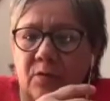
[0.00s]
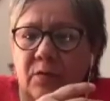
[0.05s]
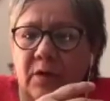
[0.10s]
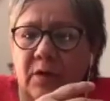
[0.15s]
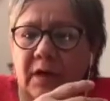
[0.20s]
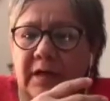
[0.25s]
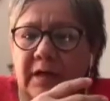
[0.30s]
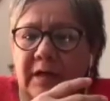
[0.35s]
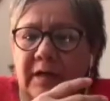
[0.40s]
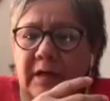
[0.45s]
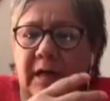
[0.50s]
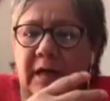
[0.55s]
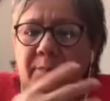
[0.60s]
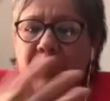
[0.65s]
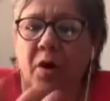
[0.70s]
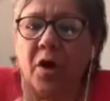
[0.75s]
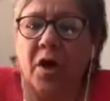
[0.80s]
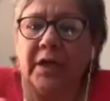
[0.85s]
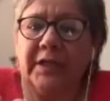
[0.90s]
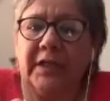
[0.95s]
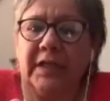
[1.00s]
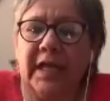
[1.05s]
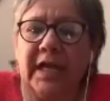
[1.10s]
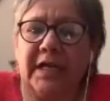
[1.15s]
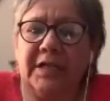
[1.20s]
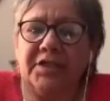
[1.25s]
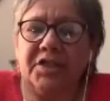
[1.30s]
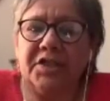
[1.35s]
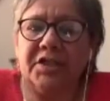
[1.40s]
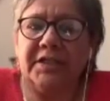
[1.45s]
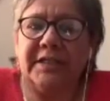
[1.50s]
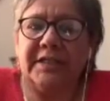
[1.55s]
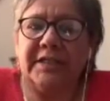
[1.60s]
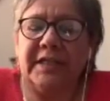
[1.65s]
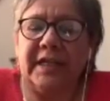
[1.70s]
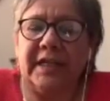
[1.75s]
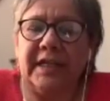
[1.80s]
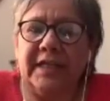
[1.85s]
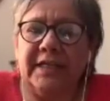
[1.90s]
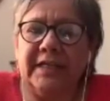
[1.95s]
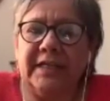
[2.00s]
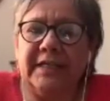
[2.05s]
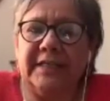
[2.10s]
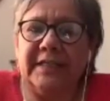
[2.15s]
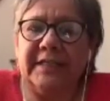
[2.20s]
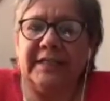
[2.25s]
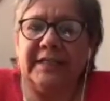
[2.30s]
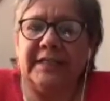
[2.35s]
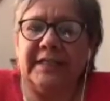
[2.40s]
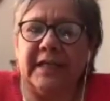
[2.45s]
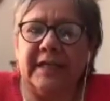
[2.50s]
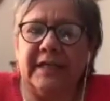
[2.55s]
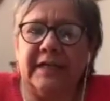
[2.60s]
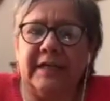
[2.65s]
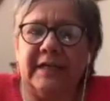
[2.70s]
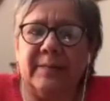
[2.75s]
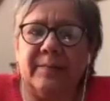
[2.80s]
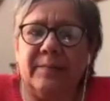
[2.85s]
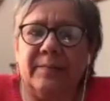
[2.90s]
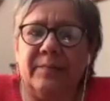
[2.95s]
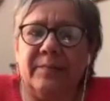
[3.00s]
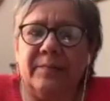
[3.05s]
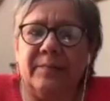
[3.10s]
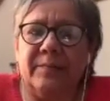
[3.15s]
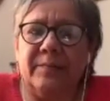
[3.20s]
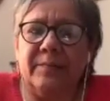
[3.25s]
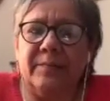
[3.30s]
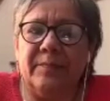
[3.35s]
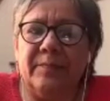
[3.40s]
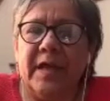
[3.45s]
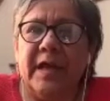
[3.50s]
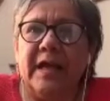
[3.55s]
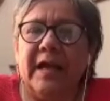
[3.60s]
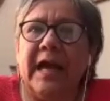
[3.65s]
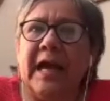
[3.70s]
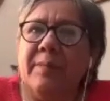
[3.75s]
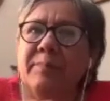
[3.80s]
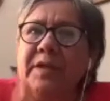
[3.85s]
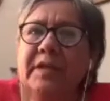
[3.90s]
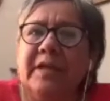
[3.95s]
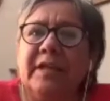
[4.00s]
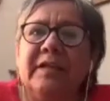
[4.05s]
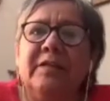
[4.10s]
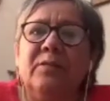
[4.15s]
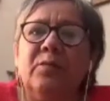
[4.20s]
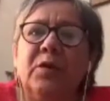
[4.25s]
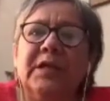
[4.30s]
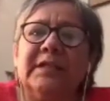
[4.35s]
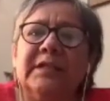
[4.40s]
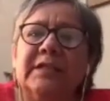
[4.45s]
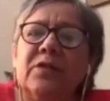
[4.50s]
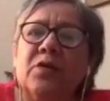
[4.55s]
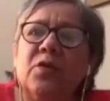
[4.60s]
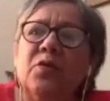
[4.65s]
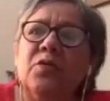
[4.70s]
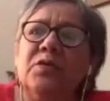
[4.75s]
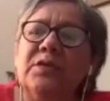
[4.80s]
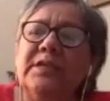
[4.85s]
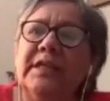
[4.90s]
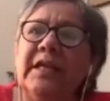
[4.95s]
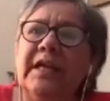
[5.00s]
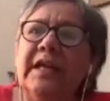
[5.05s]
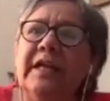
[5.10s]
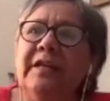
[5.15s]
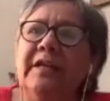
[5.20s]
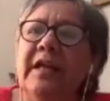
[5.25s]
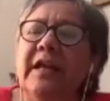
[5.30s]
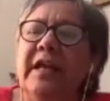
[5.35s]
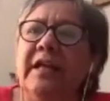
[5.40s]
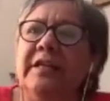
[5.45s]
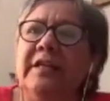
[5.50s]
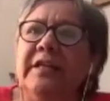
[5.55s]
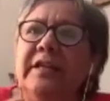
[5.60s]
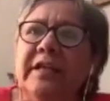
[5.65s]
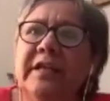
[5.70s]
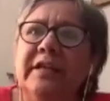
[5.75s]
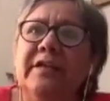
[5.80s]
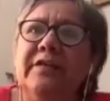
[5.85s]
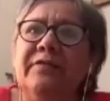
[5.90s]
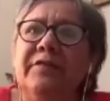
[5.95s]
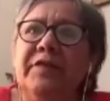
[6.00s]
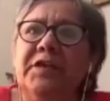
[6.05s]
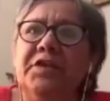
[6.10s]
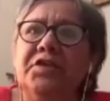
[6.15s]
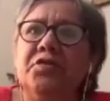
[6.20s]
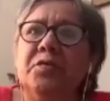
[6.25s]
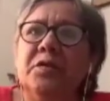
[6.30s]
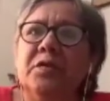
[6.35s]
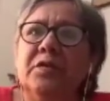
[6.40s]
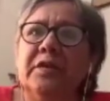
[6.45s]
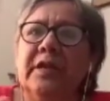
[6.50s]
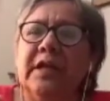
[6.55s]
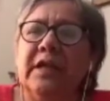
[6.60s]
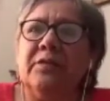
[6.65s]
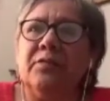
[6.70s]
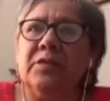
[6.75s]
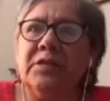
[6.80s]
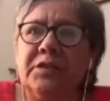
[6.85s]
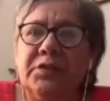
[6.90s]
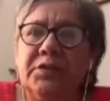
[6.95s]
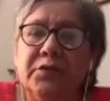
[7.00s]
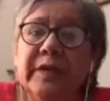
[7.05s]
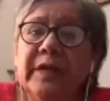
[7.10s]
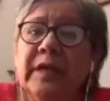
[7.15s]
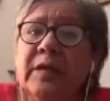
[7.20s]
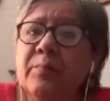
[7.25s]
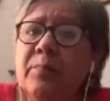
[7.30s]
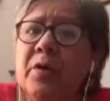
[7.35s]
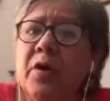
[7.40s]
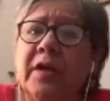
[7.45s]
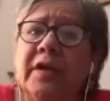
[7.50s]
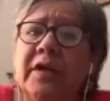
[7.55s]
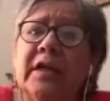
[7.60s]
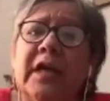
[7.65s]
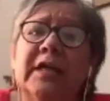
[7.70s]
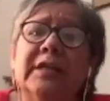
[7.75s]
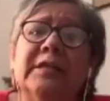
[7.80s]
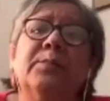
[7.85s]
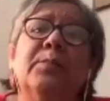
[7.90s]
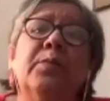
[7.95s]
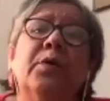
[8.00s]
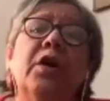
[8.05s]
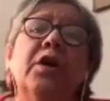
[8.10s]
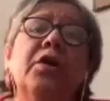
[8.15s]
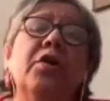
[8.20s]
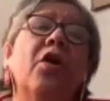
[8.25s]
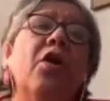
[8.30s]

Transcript: A potlatch is happened in the West Coast, and the individual that was doing a potlatch brought